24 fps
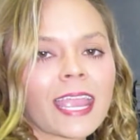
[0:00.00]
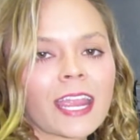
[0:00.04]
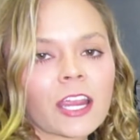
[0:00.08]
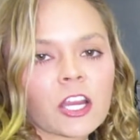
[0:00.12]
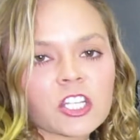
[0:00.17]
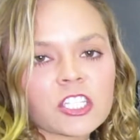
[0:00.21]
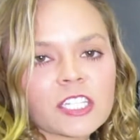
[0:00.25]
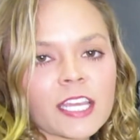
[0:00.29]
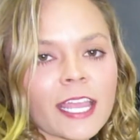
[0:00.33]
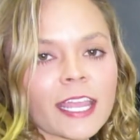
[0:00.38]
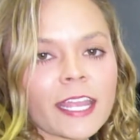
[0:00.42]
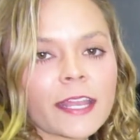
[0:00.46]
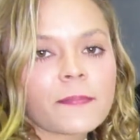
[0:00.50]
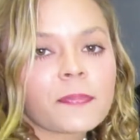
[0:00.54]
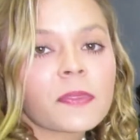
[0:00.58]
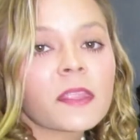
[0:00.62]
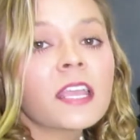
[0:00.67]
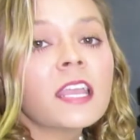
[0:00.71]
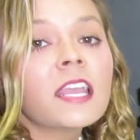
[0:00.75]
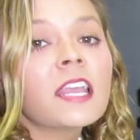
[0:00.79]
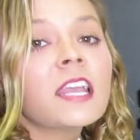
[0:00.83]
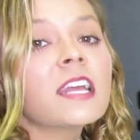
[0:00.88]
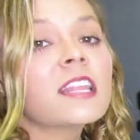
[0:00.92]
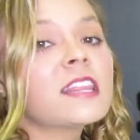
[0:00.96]
airtight.
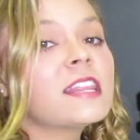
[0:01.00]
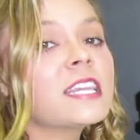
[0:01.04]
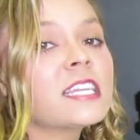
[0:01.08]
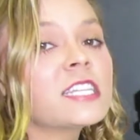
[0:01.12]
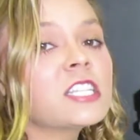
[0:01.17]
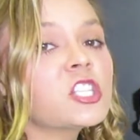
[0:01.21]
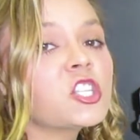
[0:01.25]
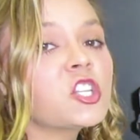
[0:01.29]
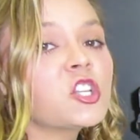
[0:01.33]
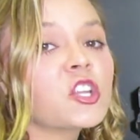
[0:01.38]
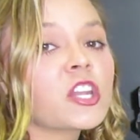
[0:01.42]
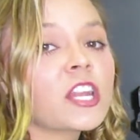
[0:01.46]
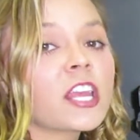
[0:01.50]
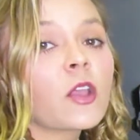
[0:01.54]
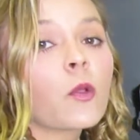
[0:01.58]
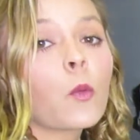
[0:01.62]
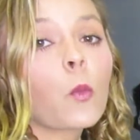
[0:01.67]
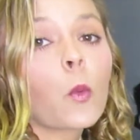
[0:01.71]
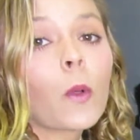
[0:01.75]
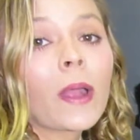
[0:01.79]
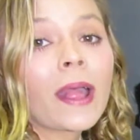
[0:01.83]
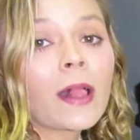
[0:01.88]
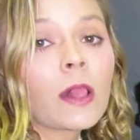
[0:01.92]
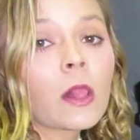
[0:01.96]
This unit
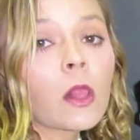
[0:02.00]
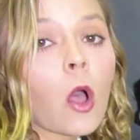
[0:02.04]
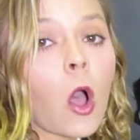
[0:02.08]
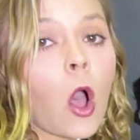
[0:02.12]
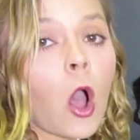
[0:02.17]
will